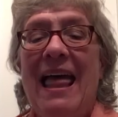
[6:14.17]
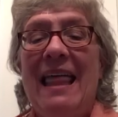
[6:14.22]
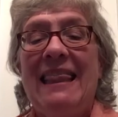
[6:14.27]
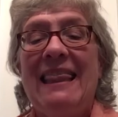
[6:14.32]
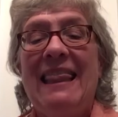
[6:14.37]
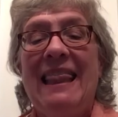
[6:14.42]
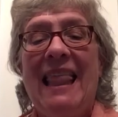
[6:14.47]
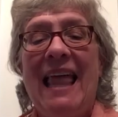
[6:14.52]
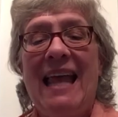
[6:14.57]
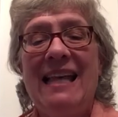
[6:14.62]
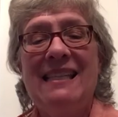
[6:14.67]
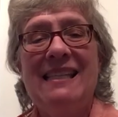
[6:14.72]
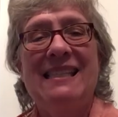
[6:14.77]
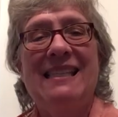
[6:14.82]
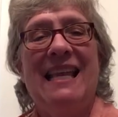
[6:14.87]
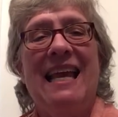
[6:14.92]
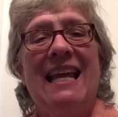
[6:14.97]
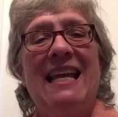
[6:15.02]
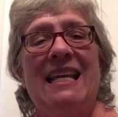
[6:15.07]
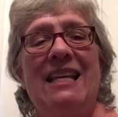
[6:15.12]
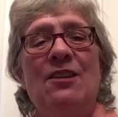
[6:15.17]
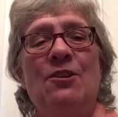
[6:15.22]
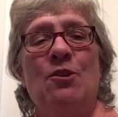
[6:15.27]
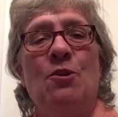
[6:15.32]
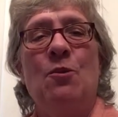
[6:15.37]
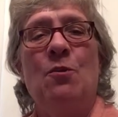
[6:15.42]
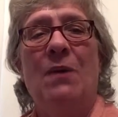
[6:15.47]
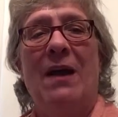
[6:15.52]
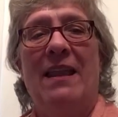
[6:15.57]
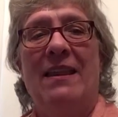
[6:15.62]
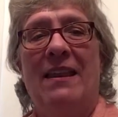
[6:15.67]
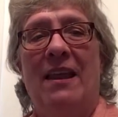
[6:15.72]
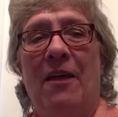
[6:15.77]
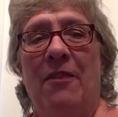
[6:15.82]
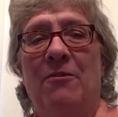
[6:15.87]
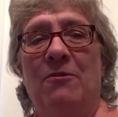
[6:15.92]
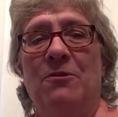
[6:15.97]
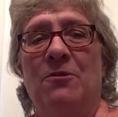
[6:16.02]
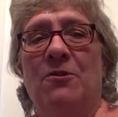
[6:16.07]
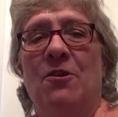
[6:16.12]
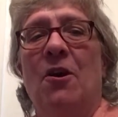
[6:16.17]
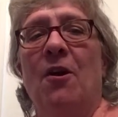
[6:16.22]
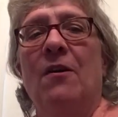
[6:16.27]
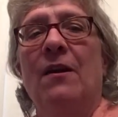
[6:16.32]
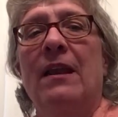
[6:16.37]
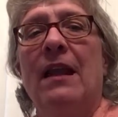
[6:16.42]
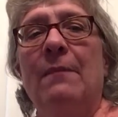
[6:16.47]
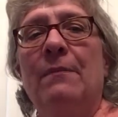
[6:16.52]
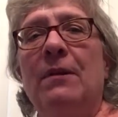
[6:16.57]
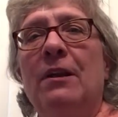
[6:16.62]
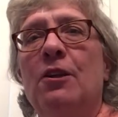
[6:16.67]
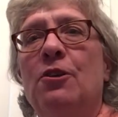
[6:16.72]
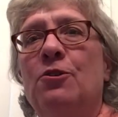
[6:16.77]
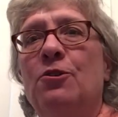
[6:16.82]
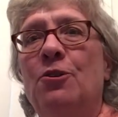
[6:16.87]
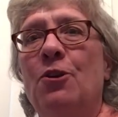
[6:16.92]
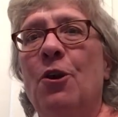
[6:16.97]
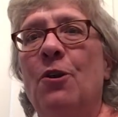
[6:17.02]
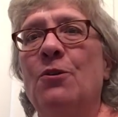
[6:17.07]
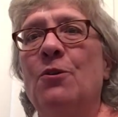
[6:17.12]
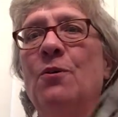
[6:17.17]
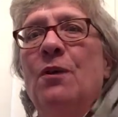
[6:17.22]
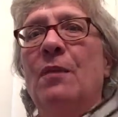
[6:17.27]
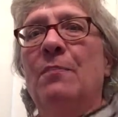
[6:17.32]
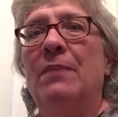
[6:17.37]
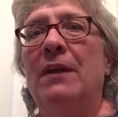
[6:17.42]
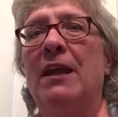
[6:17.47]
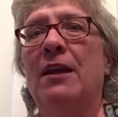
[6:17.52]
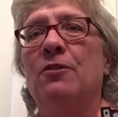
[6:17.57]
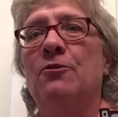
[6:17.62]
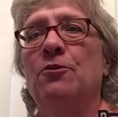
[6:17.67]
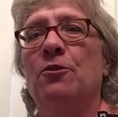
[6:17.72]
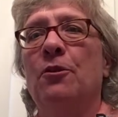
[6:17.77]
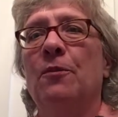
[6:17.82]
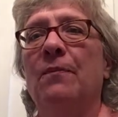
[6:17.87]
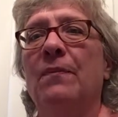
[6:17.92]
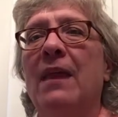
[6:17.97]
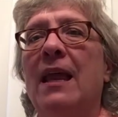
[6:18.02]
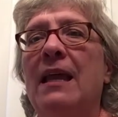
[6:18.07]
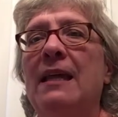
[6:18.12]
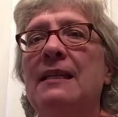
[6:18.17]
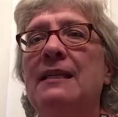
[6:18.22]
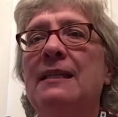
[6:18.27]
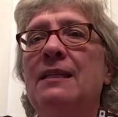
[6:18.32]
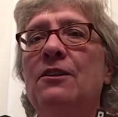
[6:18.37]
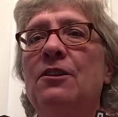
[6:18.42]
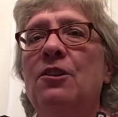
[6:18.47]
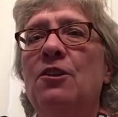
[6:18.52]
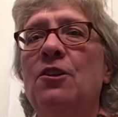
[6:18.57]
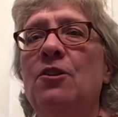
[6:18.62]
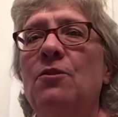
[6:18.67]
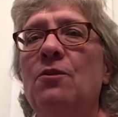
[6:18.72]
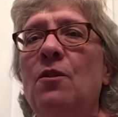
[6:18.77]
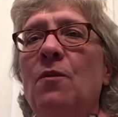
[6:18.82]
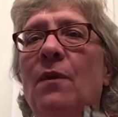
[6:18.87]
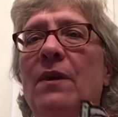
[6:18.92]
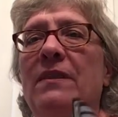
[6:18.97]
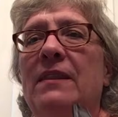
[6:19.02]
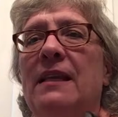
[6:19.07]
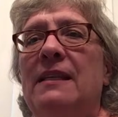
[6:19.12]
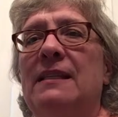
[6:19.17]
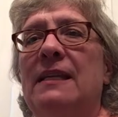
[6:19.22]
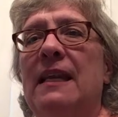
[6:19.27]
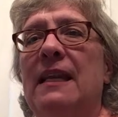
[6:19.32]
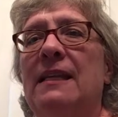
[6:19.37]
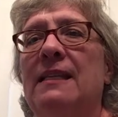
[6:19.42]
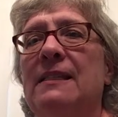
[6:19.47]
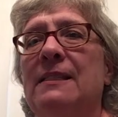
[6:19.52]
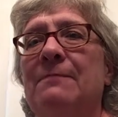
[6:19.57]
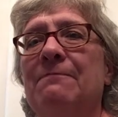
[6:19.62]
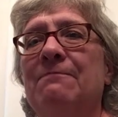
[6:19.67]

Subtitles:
Let's do another song. I'm going to show you a picture. Do you know what this is?